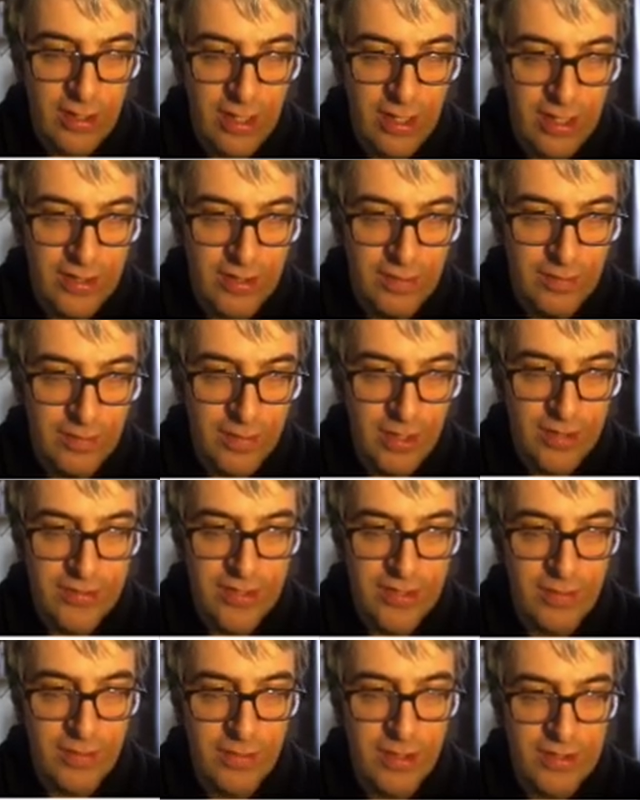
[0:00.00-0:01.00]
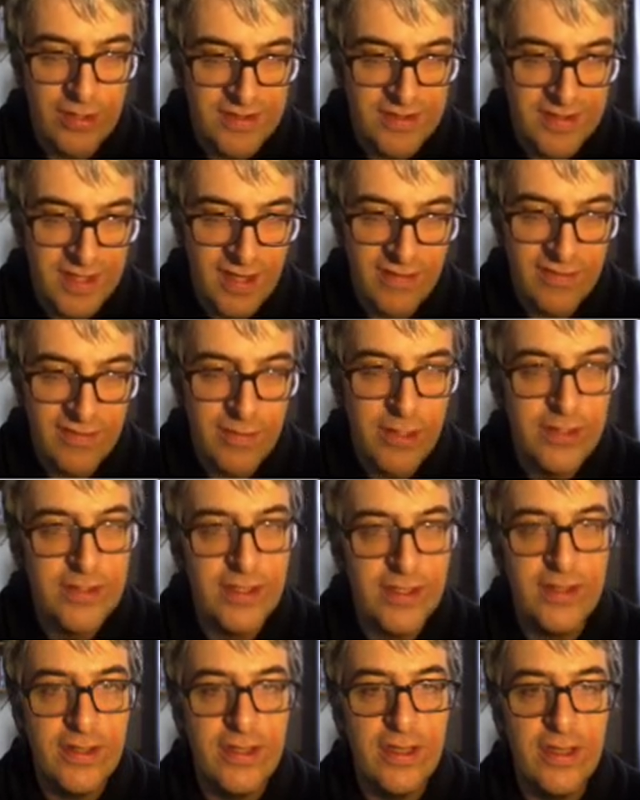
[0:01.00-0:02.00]
at the bottom a save
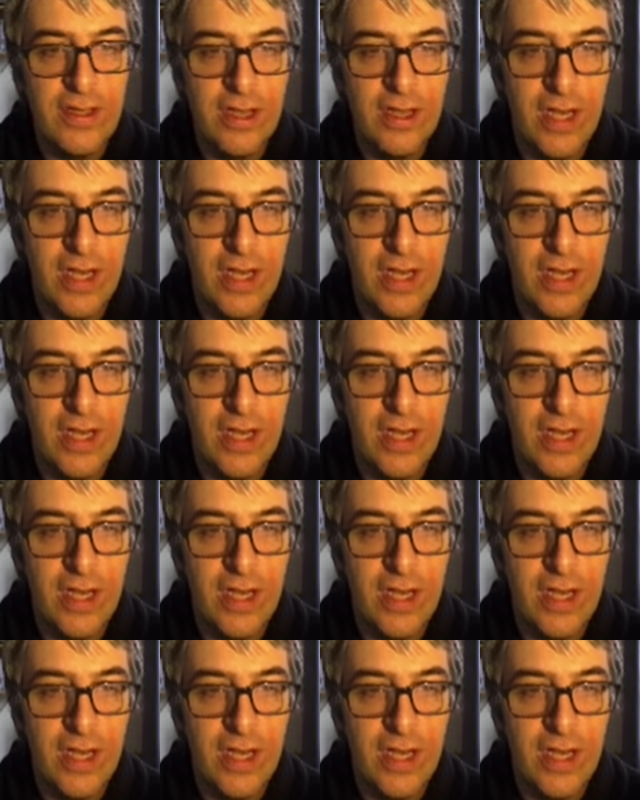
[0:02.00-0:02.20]
button.